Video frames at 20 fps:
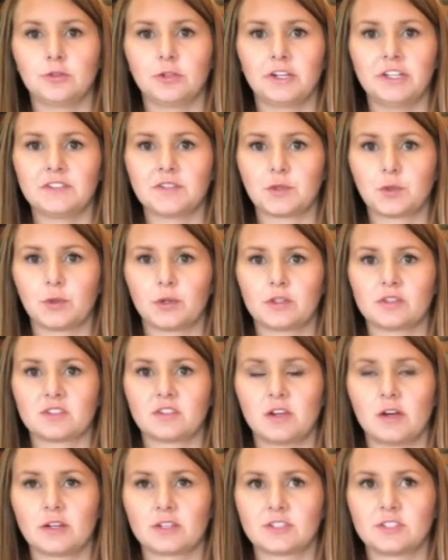graze corn
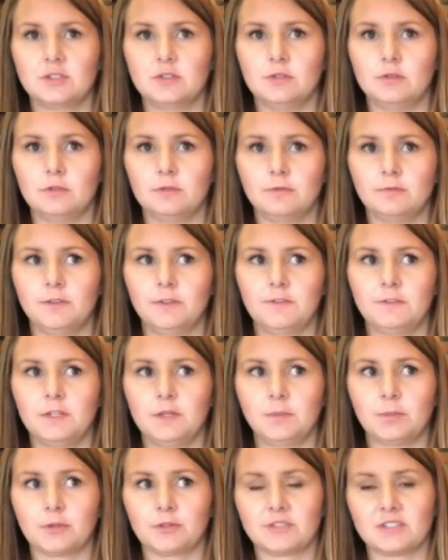stalks to 50%